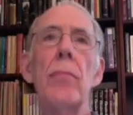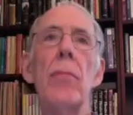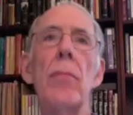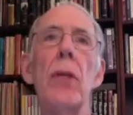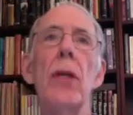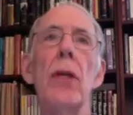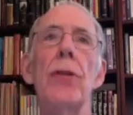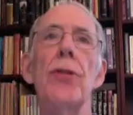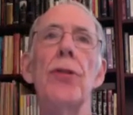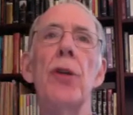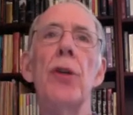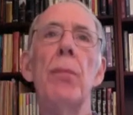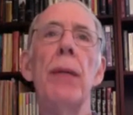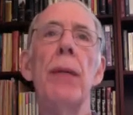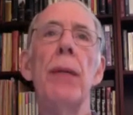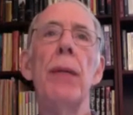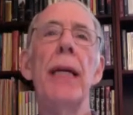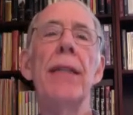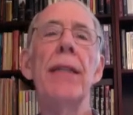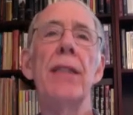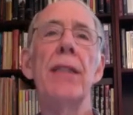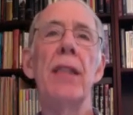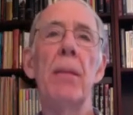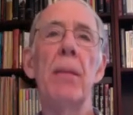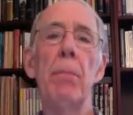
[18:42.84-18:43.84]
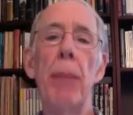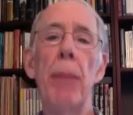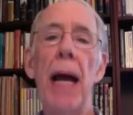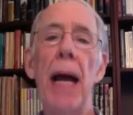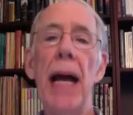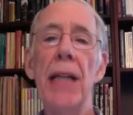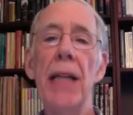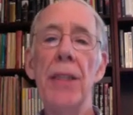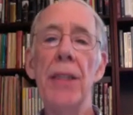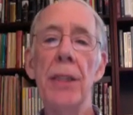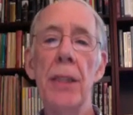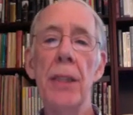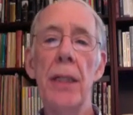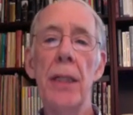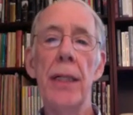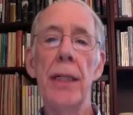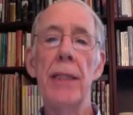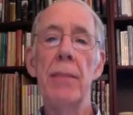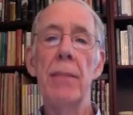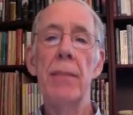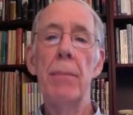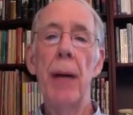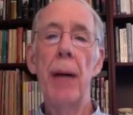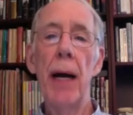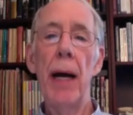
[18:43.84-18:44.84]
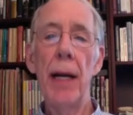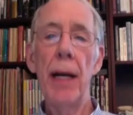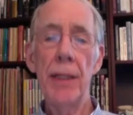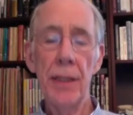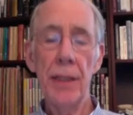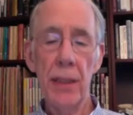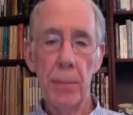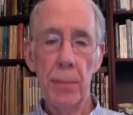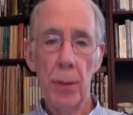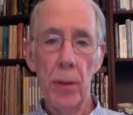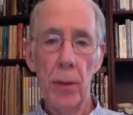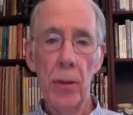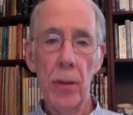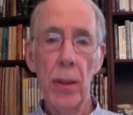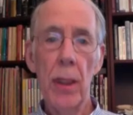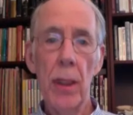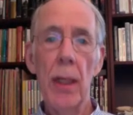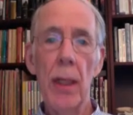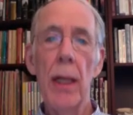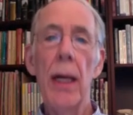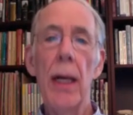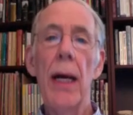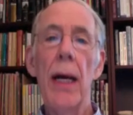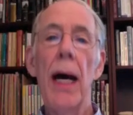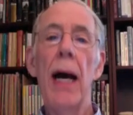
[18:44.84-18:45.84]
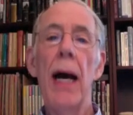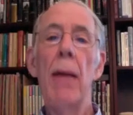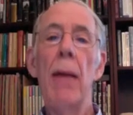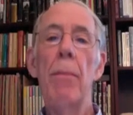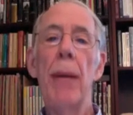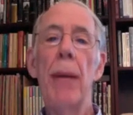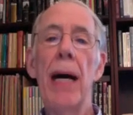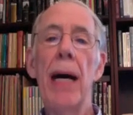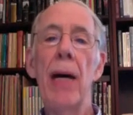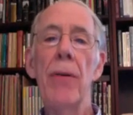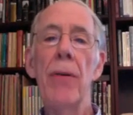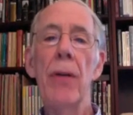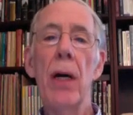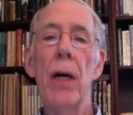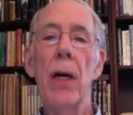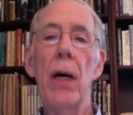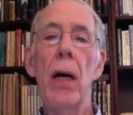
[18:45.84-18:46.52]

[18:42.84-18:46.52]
to be as compassionate as possible about